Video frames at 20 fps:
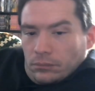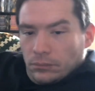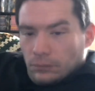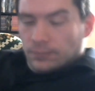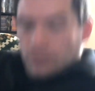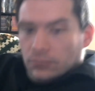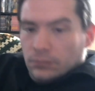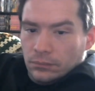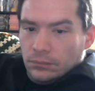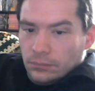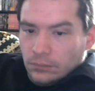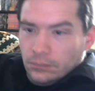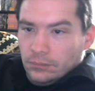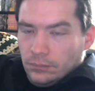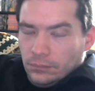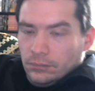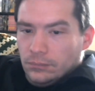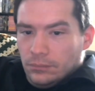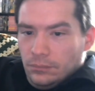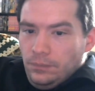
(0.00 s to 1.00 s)

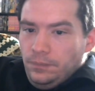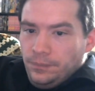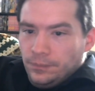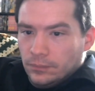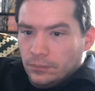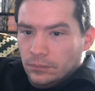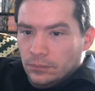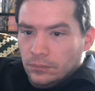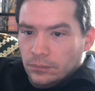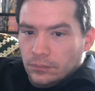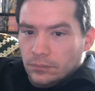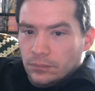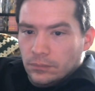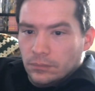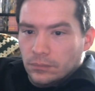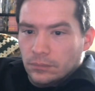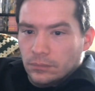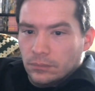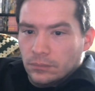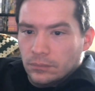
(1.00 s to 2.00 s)

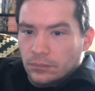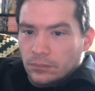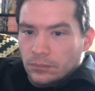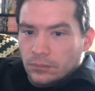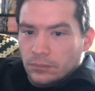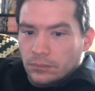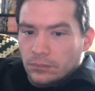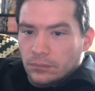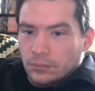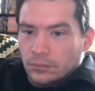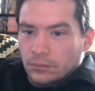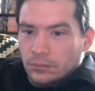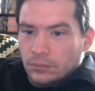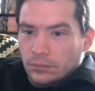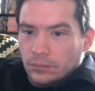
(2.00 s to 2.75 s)
No one is speaking in this clip.